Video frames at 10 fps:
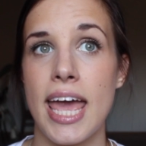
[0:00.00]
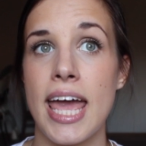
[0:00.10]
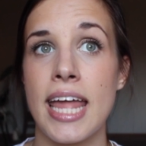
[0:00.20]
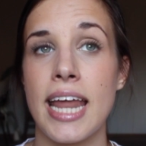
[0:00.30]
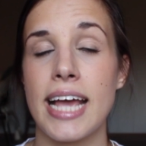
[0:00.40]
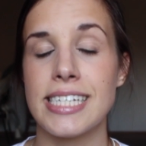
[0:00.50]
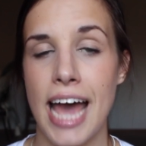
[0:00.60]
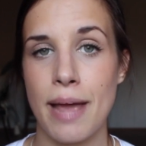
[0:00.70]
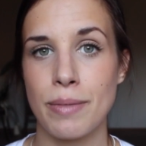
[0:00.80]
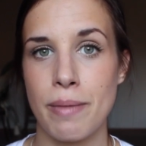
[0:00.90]
in a
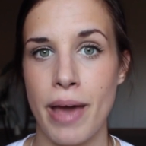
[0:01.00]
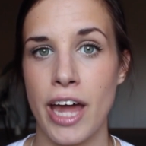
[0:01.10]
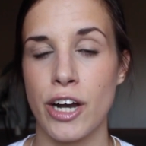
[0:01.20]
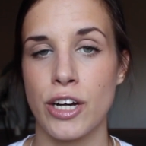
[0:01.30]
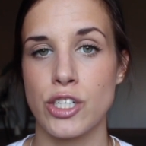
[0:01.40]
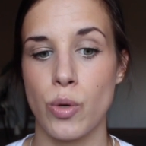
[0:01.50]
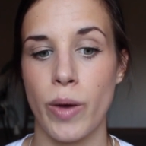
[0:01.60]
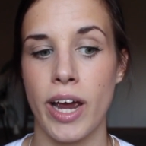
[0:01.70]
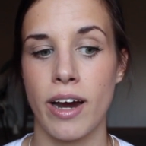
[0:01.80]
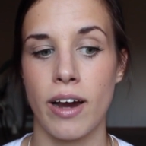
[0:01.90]
timely manner to
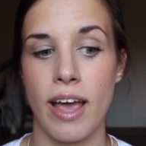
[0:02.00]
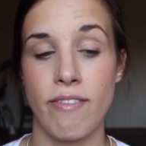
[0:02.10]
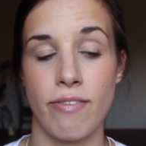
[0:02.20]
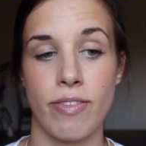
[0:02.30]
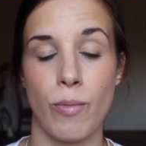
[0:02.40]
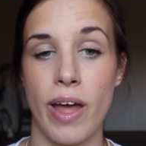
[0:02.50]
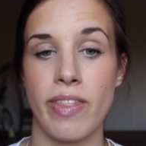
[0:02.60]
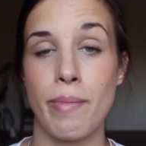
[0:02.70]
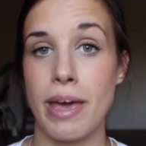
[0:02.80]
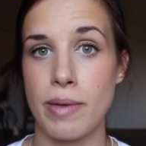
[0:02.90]
where if
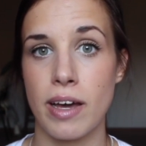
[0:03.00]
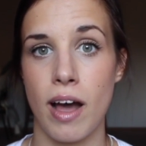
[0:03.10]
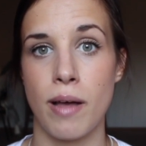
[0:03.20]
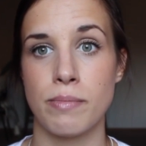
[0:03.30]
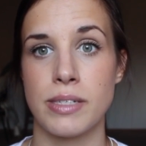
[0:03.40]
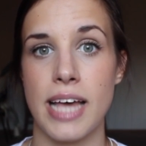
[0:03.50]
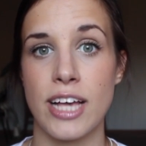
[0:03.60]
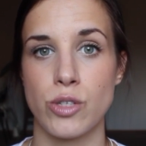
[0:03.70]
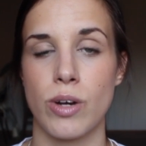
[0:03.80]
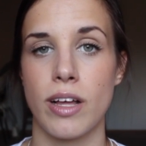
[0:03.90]
when the baby comes
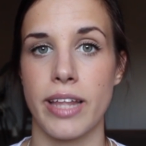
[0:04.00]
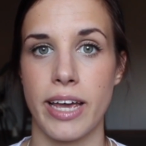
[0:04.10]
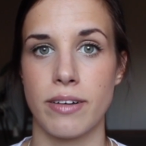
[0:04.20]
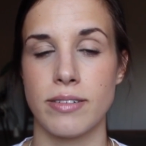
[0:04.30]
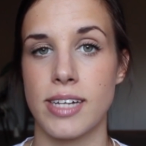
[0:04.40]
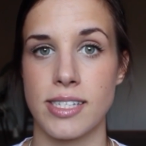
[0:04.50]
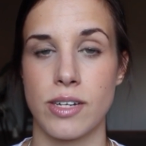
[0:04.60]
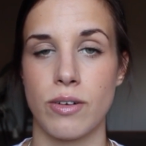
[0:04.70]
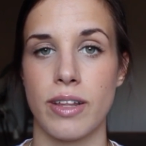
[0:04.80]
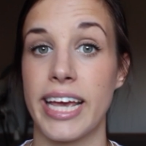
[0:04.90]
Ezra like
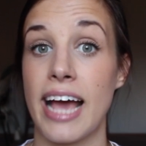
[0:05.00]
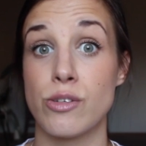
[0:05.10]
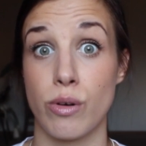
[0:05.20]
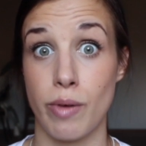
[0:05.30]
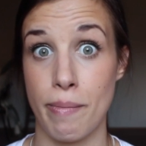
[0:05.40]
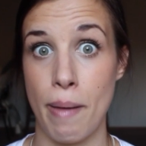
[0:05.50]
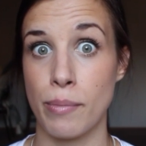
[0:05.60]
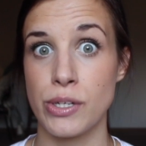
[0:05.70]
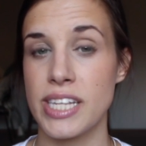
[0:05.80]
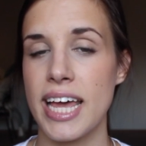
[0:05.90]
doesn't like Ezra
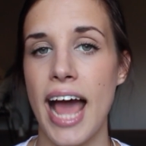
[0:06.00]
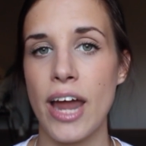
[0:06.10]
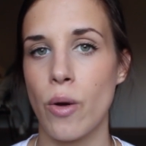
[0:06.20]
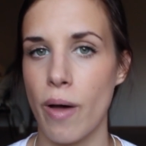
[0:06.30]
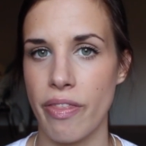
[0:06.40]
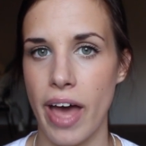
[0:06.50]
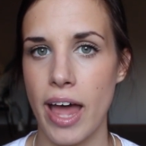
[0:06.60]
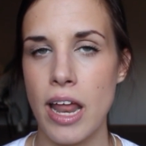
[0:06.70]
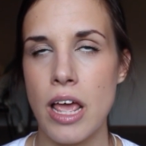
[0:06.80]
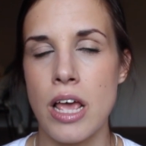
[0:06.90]
remembers it I don't want
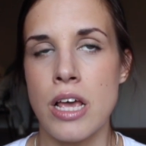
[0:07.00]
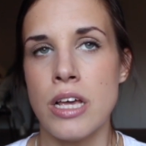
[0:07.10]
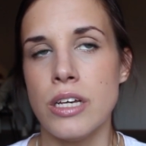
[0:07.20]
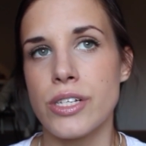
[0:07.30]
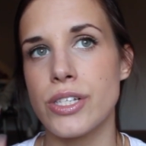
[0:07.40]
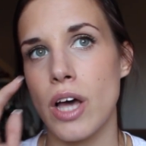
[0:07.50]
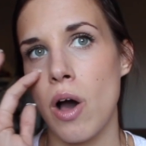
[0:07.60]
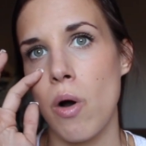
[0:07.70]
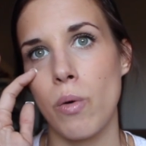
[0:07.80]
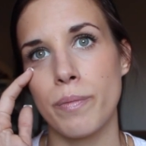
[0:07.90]
that
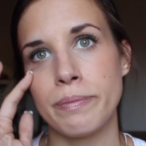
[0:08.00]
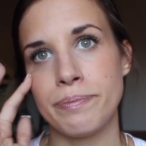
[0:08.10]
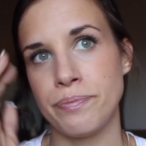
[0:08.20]
so